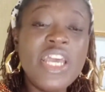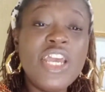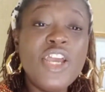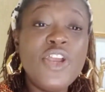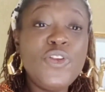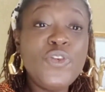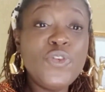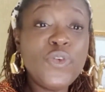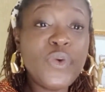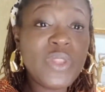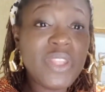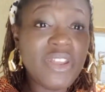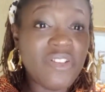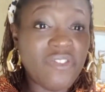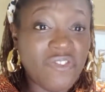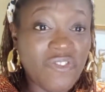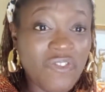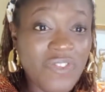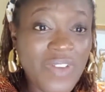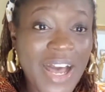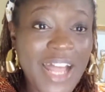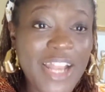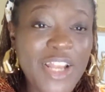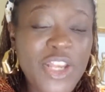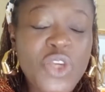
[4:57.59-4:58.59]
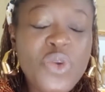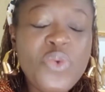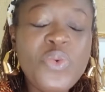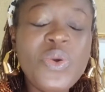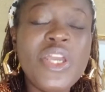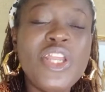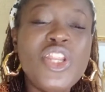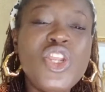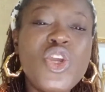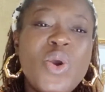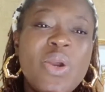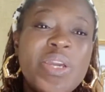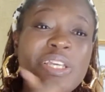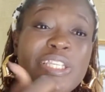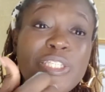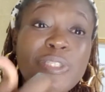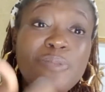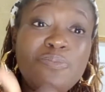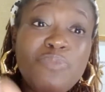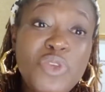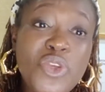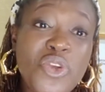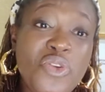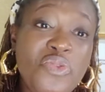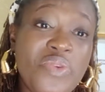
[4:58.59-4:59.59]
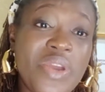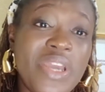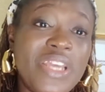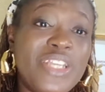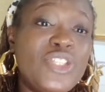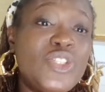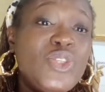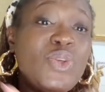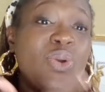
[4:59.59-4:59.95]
know the value in your experience,